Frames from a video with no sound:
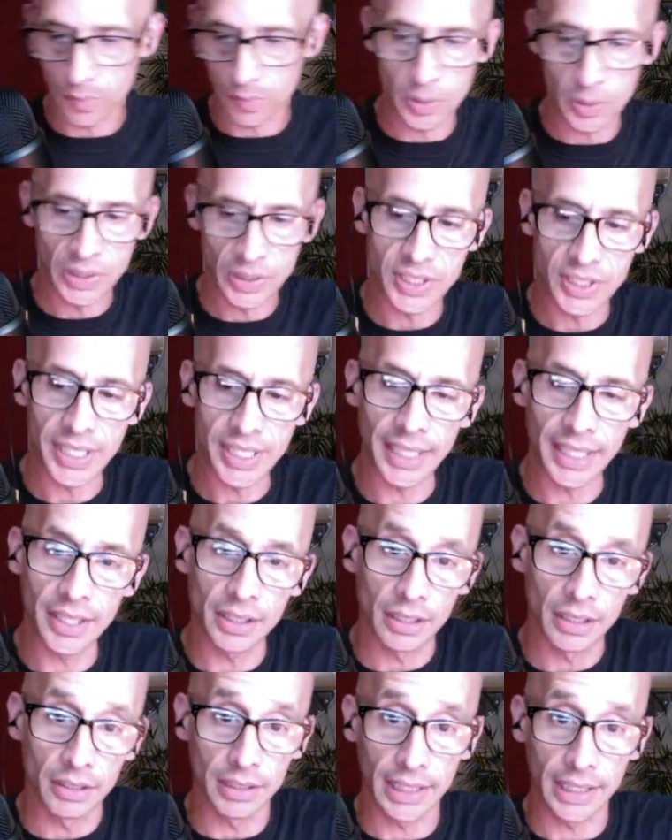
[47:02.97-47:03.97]

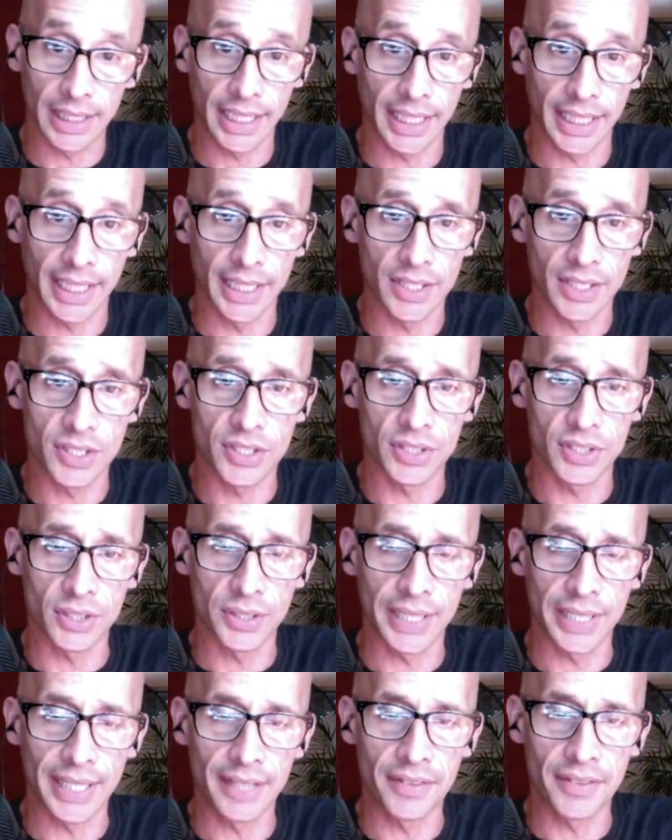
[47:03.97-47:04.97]
particularly
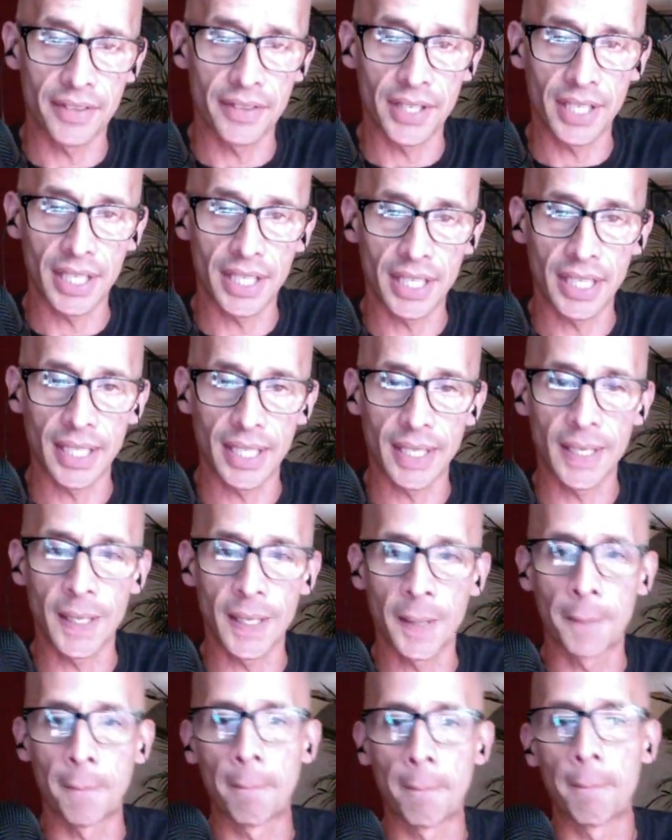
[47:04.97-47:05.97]
during the...
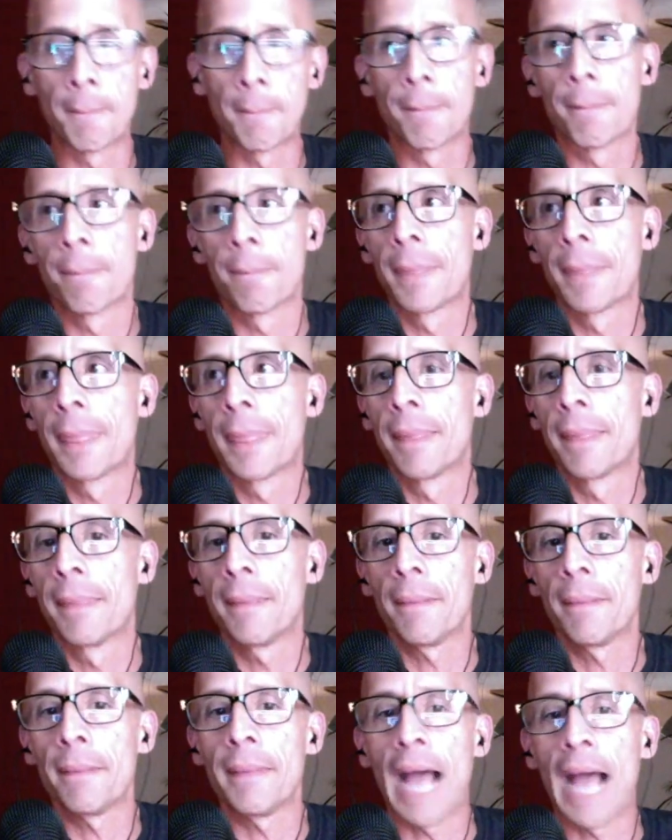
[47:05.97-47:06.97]

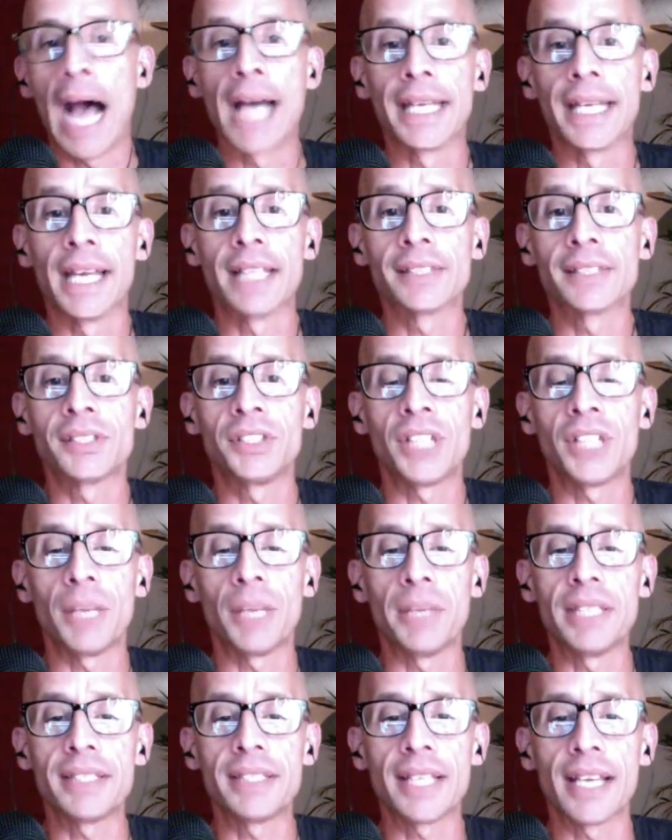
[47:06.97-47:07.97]
yes,
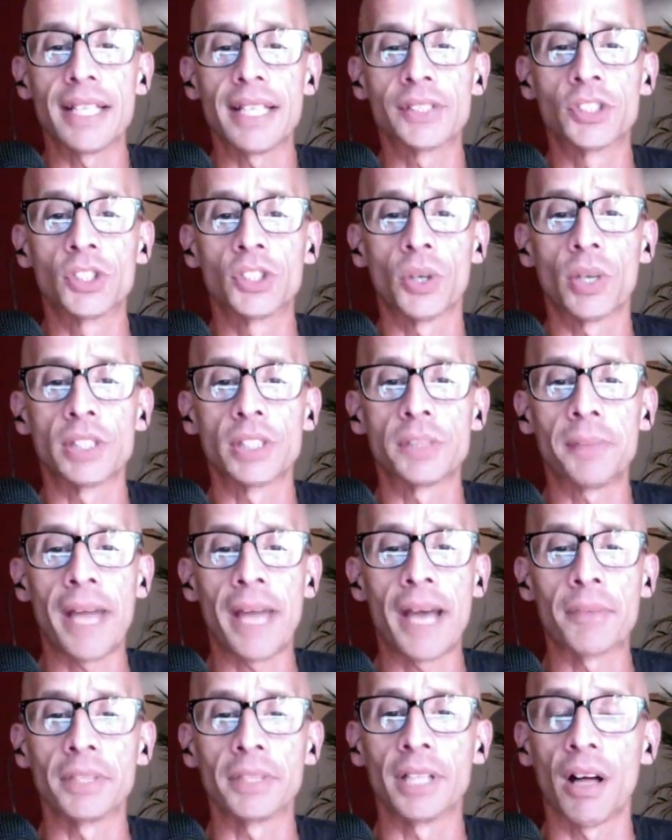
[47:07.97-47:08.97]
Jamie says, George,
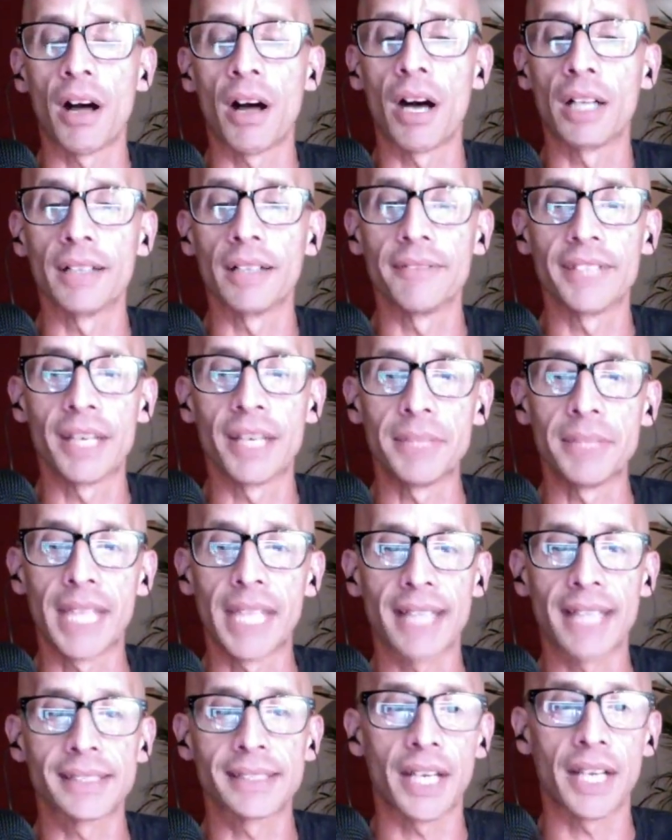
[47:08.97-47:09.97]
Pamela, all of them.
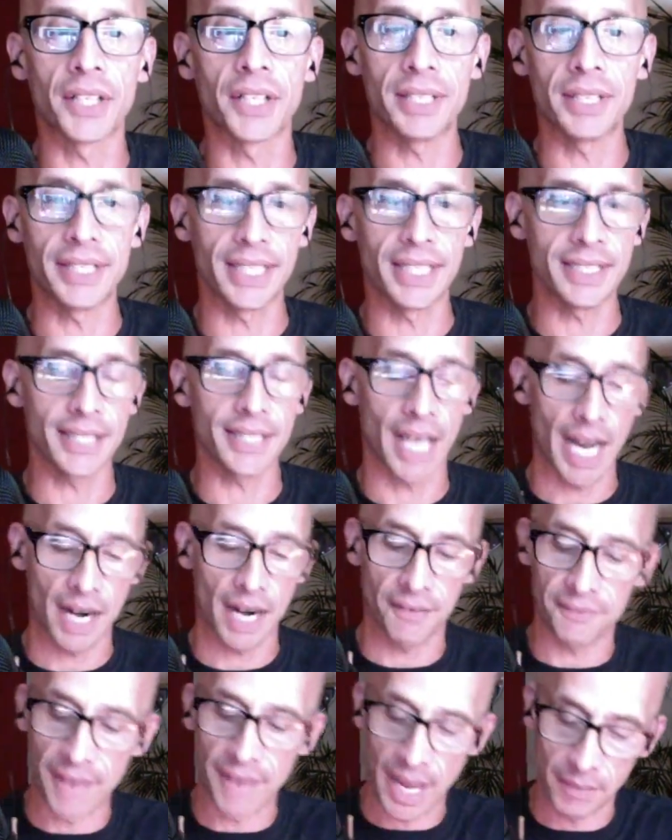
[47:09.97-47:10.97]
Yes, I agree. The entire
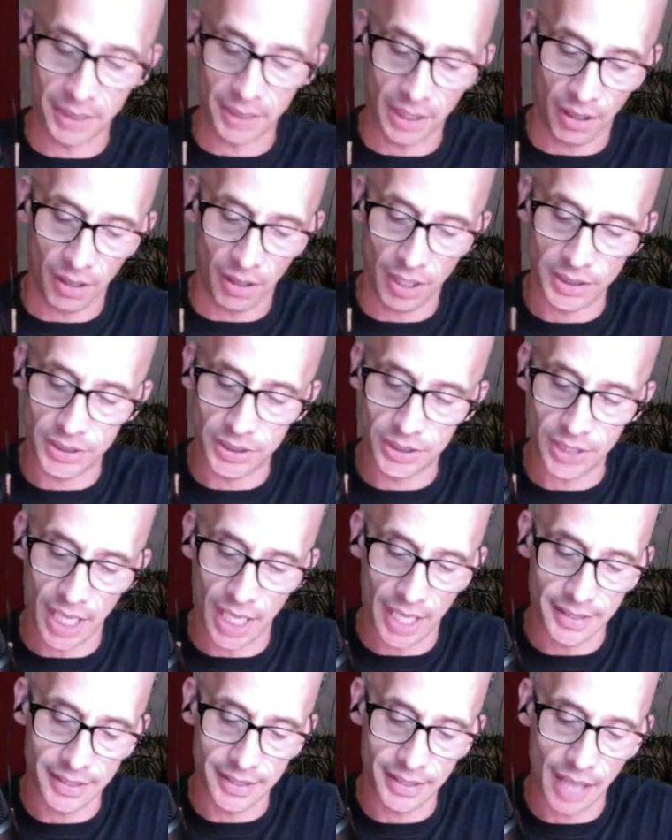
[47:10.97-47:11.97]
family are
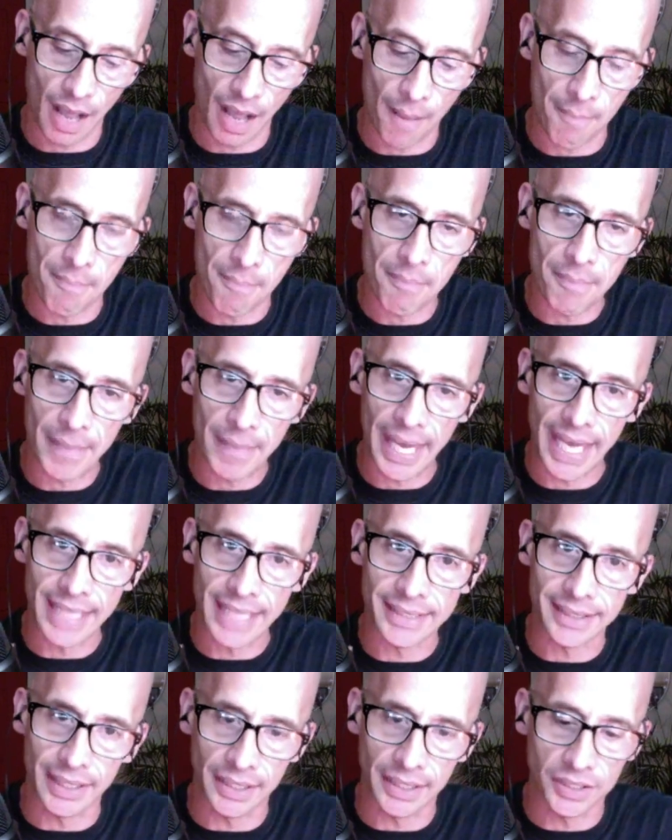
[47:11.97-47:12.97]
just
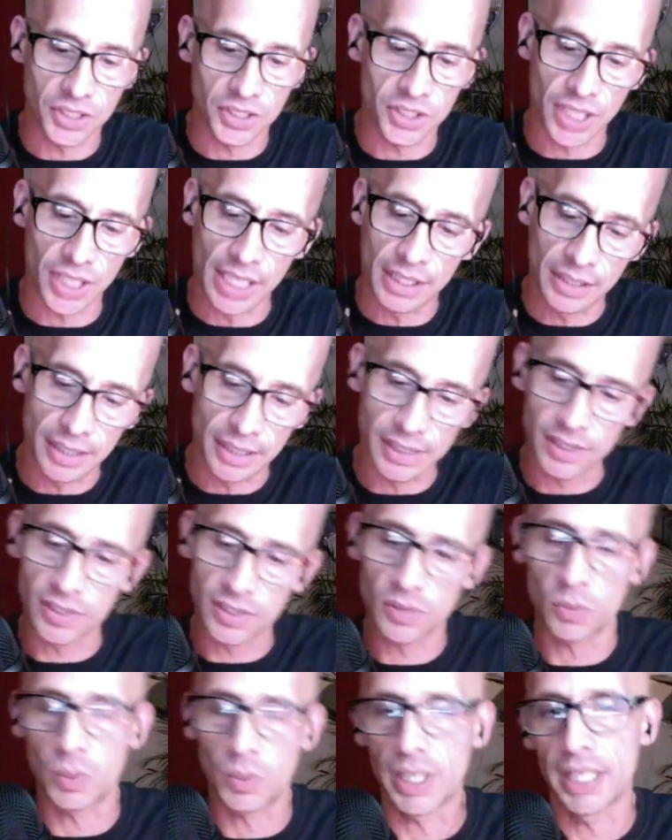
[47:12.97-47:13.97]
amazing, generous,
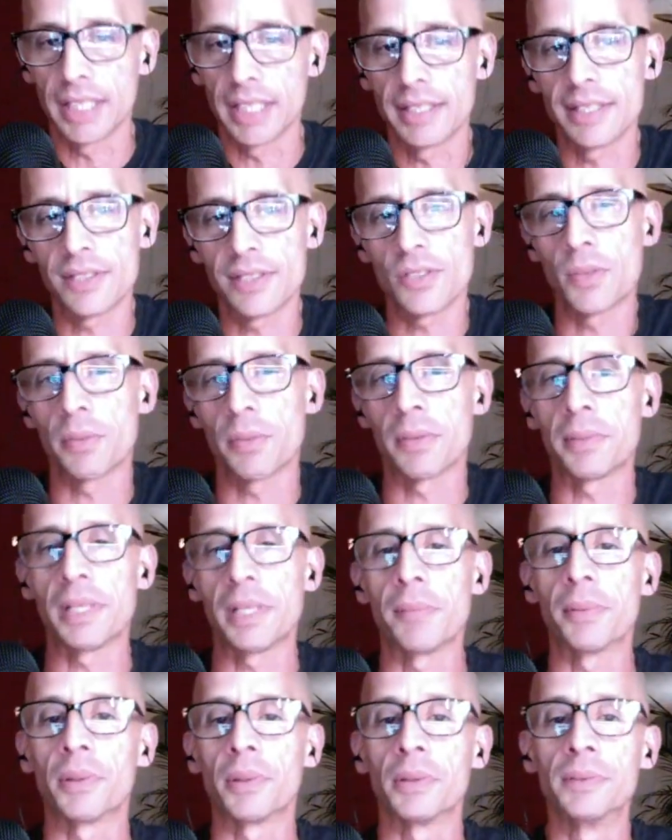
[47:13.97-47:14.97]
sweet, super
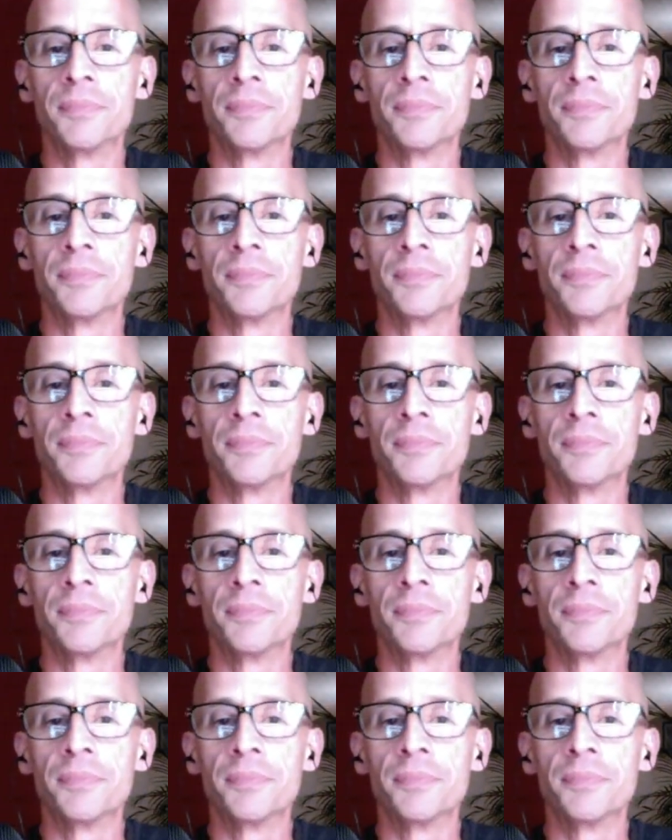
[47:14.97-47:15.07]
people.